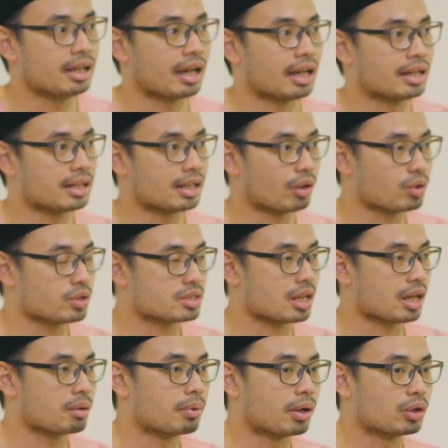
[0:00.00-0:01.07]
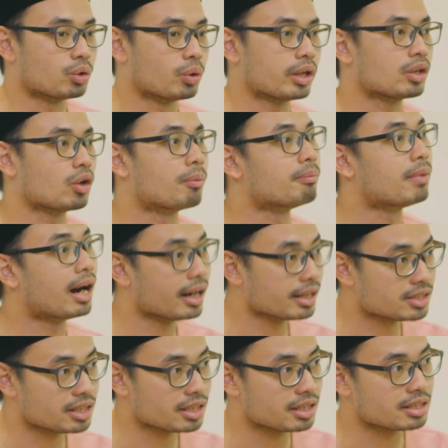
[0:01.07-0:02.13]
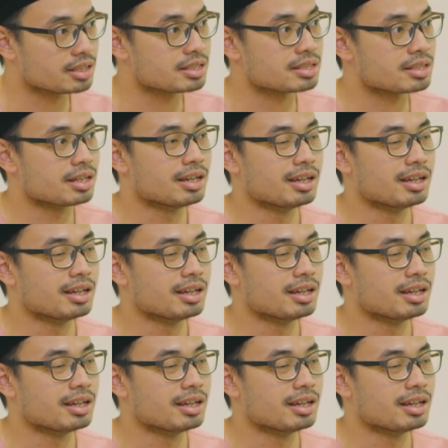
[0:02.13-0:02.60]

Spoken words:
and then now you're saying about knowing your margins.